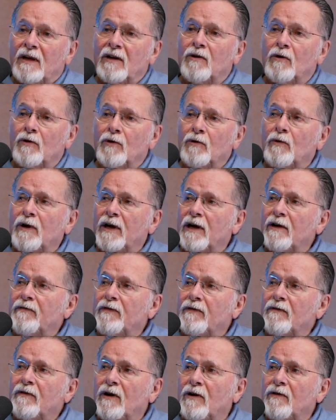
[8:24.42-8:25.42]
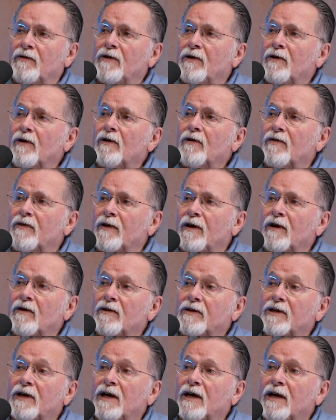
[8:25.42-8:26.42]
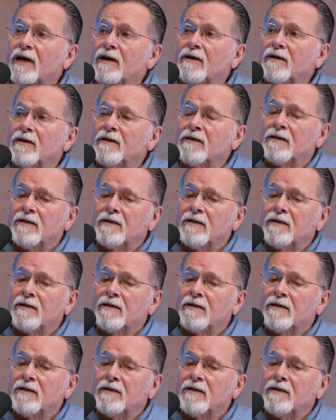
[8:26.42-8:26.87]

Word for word: go the way of all the earth; they all die.